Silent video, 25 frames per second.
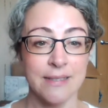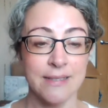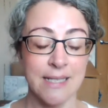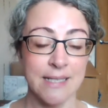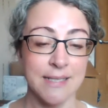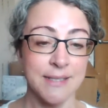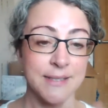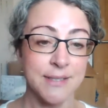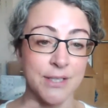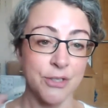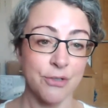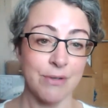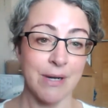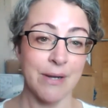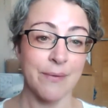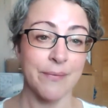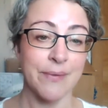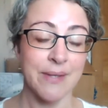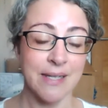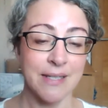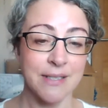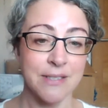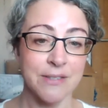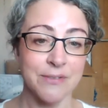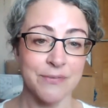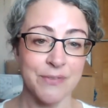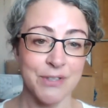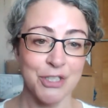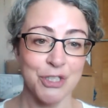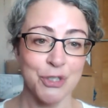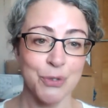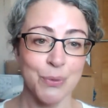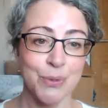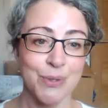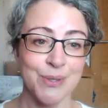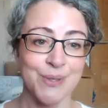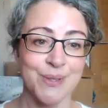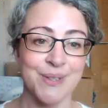centered around the
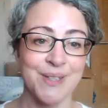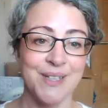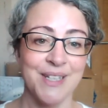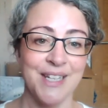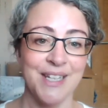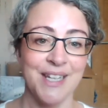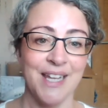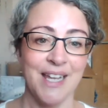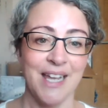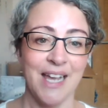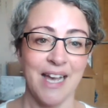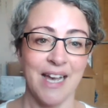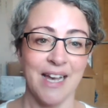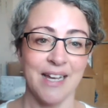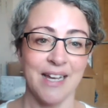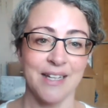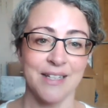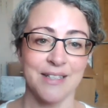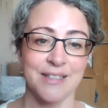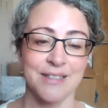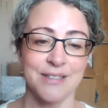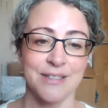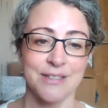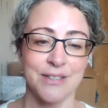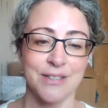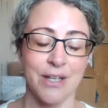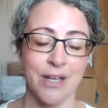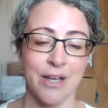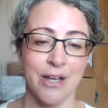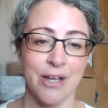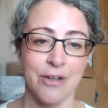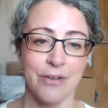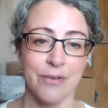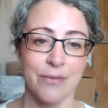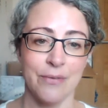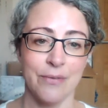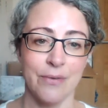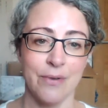individual and
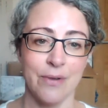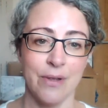uh,